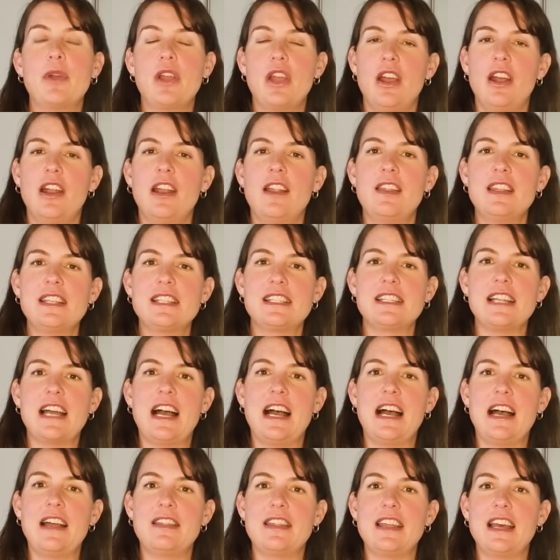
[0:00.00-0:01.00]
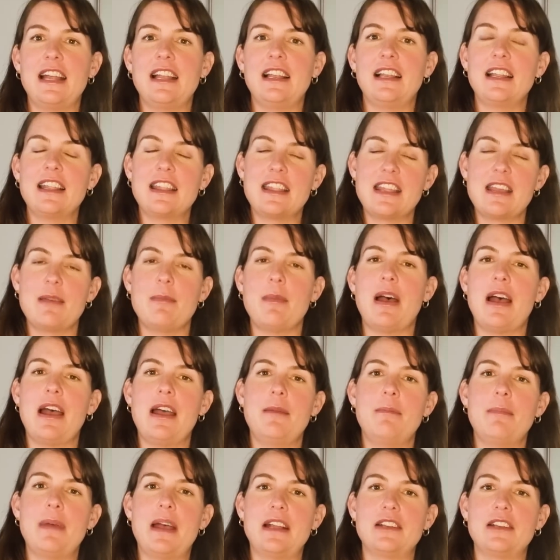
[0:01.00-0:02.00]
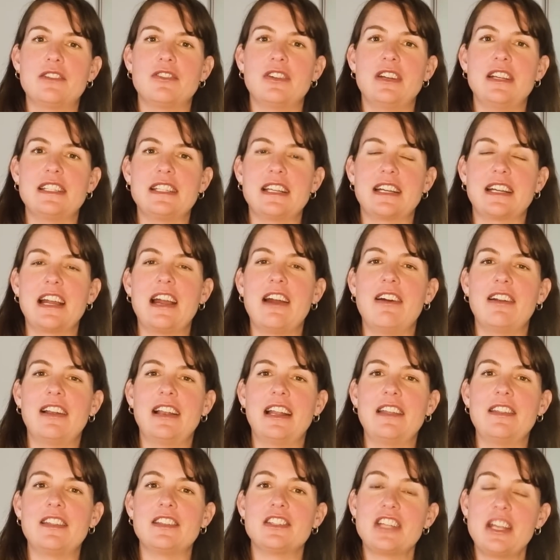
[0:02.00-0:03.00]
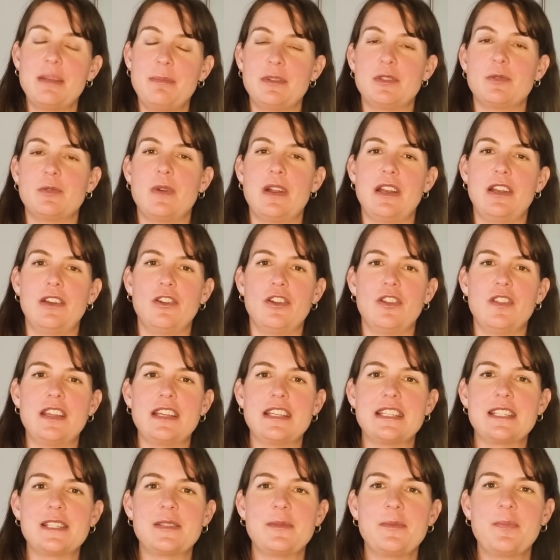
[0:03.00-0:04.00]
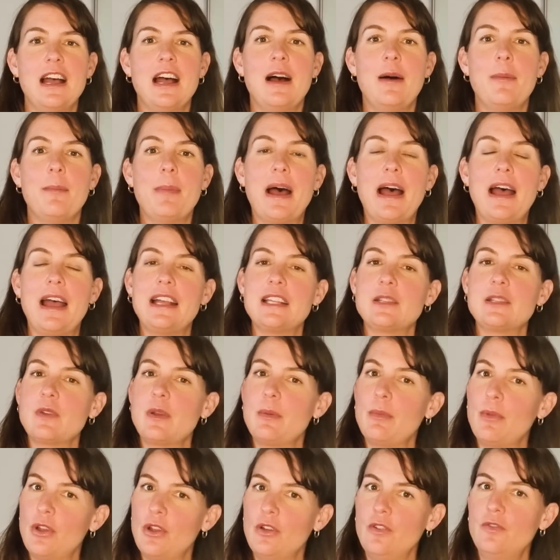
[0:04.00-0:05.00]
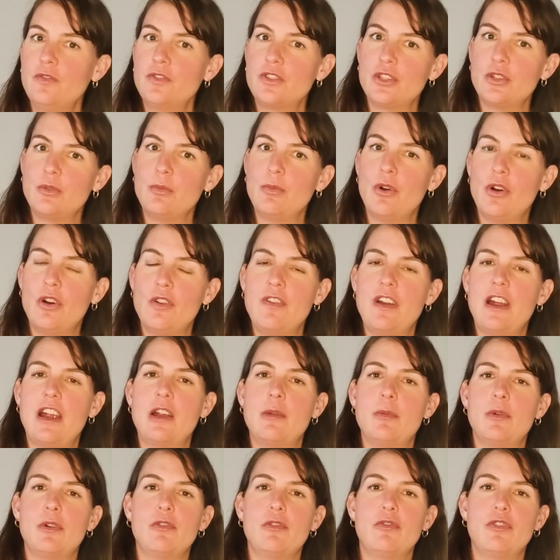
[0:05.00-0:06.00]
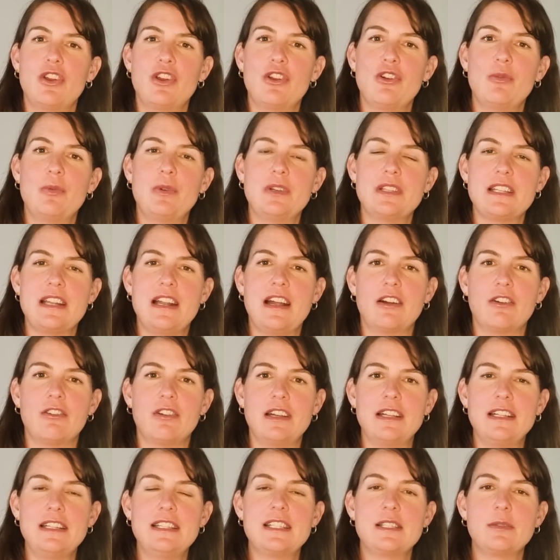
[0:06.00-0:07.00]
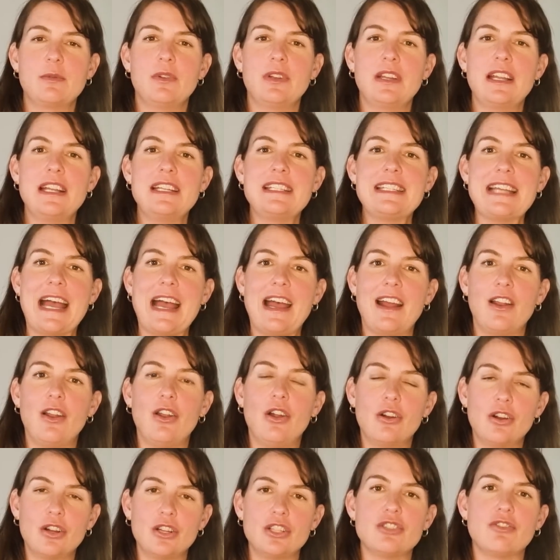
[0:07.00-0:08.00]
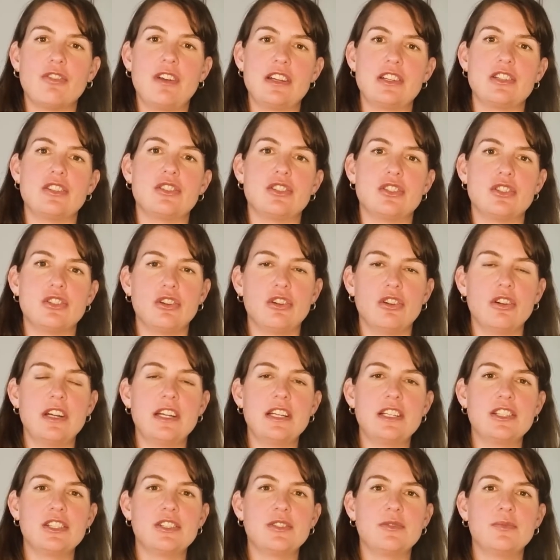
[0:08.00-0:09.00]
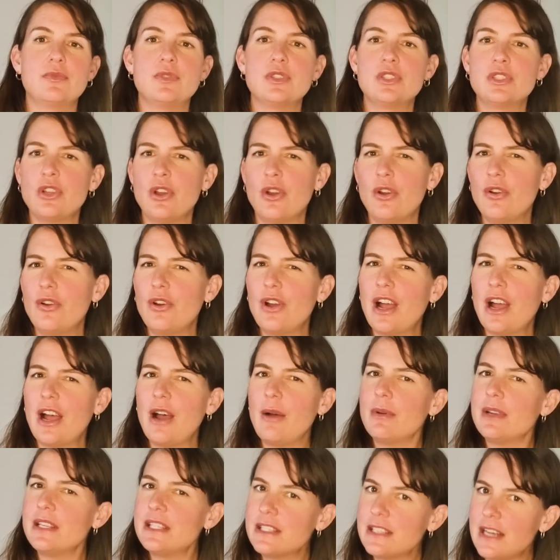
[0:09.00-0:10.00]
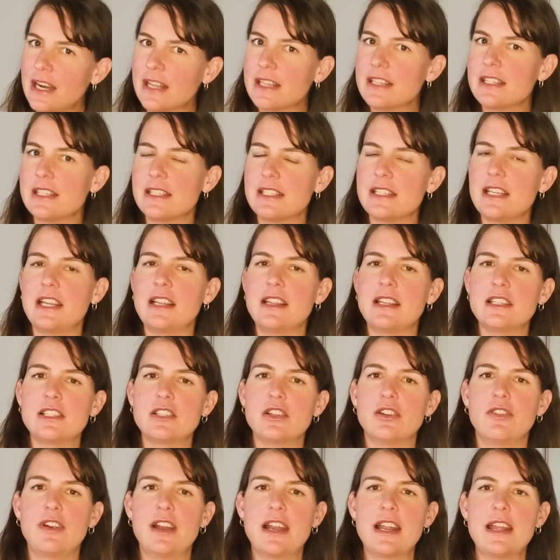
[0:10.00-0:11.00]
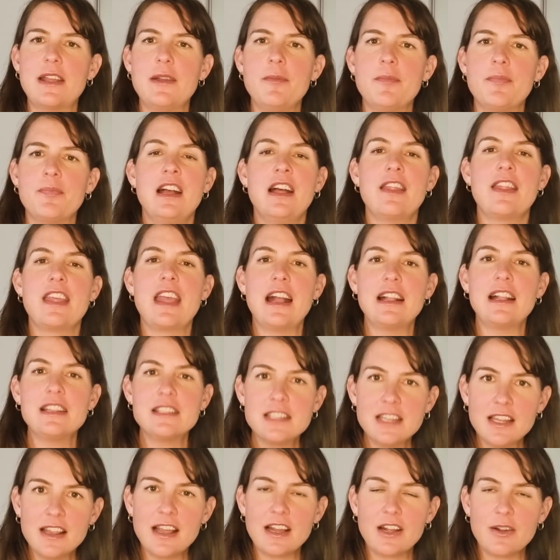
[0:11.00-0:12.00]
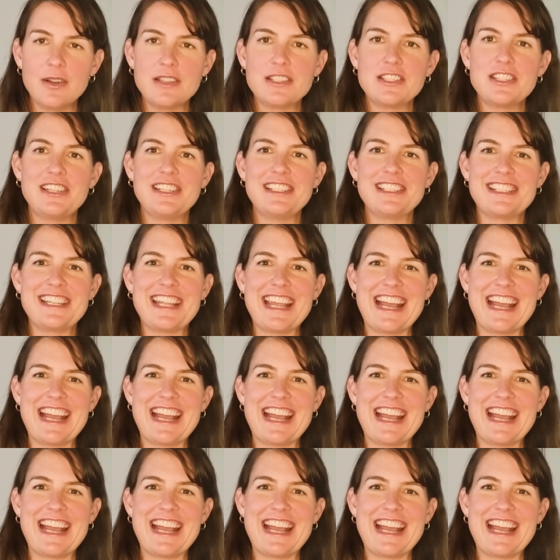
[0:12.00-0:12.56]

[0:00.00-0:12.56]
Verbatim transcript: we heard at the start that lithium ion batteries are currently the cheapest way to do this. But as we move to more variable renewables in our grids, we'll need to add longer duration storage. So, are we starting to see this already? The answer to that question is